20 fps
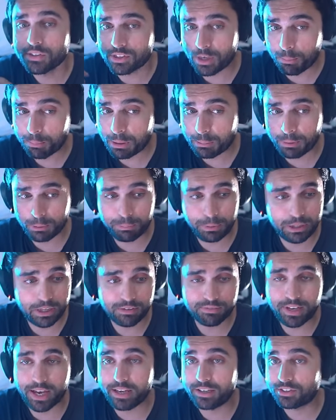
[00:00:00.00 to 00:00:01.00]
Some people
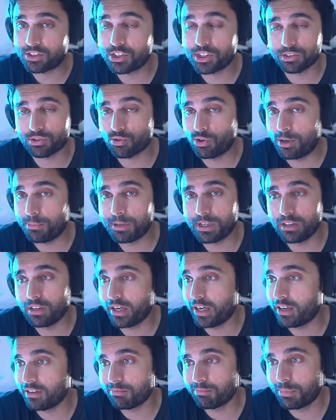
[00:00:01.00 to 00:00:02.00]
believe that it's just gonna be
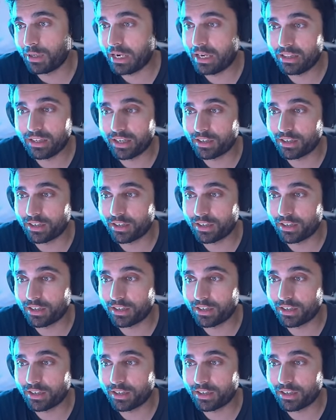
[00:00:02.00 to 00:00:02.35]
like, bruh,